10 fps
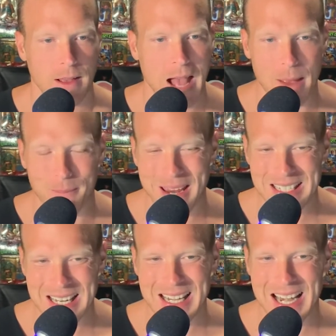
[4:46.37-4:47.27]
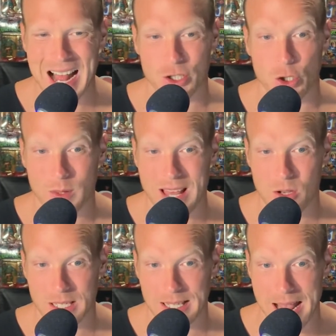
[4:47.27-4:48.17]
I maintain on
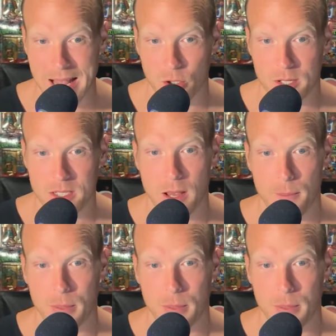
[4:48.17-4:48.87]
2,000 calories,